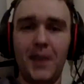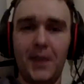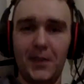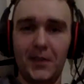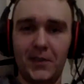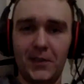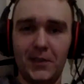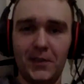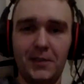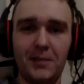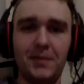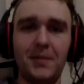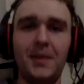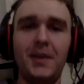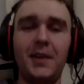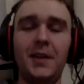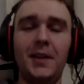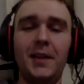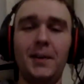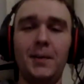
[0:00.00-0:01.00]
yes.
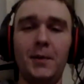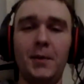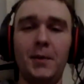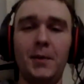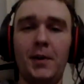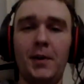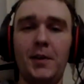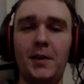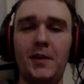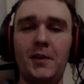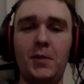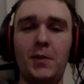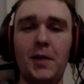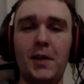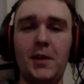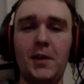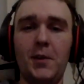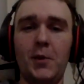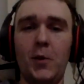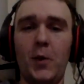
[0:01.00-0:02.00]
Apparently he's
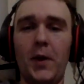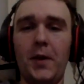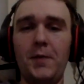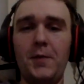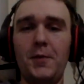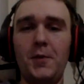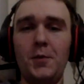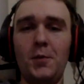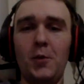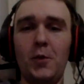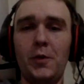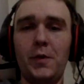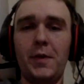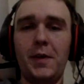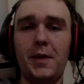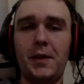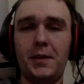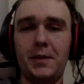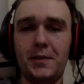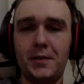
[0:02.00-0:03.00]
played in quite a few more
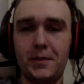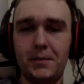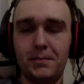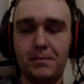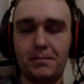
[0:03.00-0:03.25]
things.